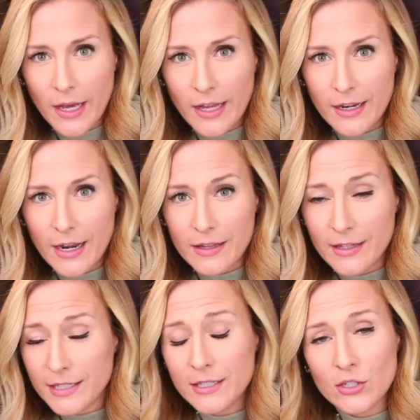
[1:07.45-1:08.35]
And
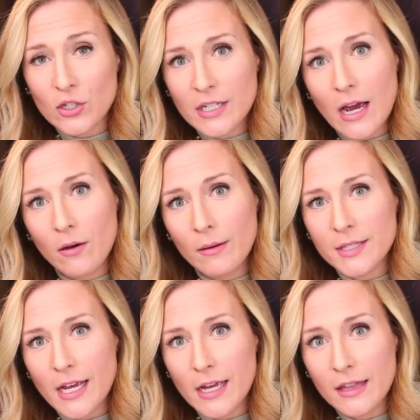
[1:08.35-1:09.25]
this is just how I'm
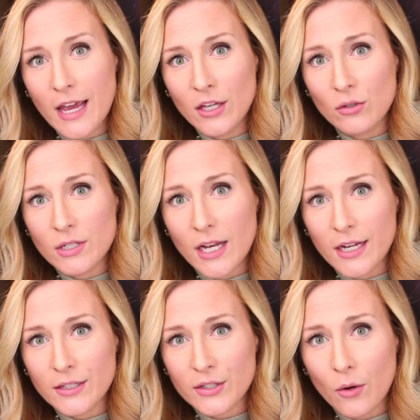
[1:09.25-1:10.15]
saying thank you today.
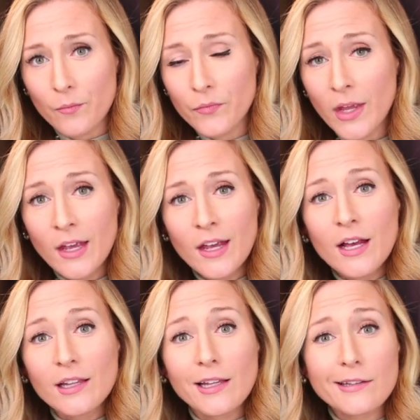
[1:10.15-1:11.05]
So
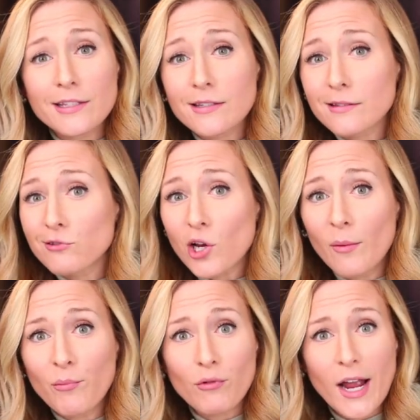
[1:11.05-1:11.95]
let's
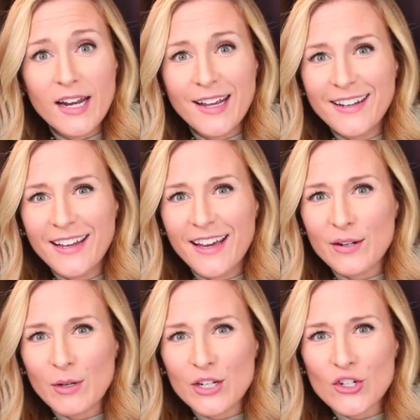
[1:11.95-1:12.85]
jump right in and I'm
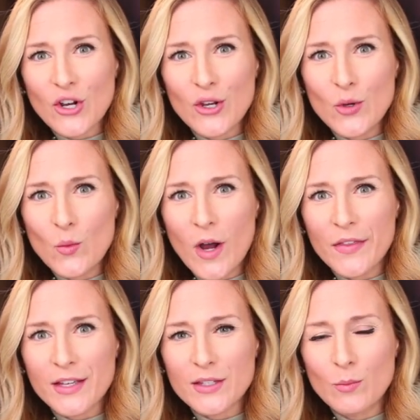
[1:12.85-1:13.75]
going to show you what
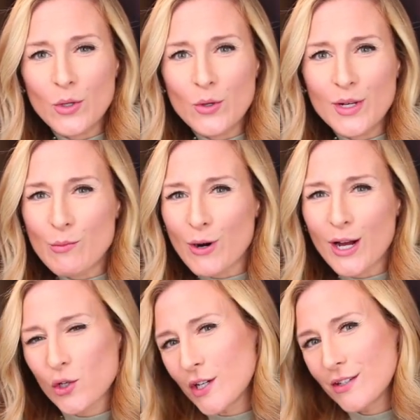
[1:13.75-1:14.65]
this beauty
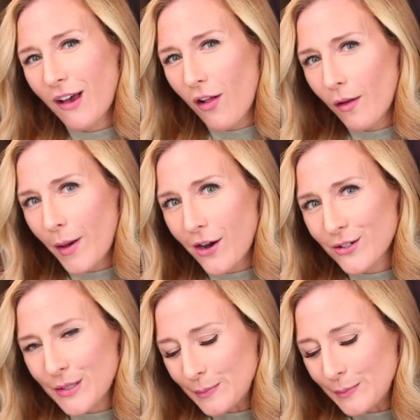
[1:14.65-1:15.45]
brush is all about.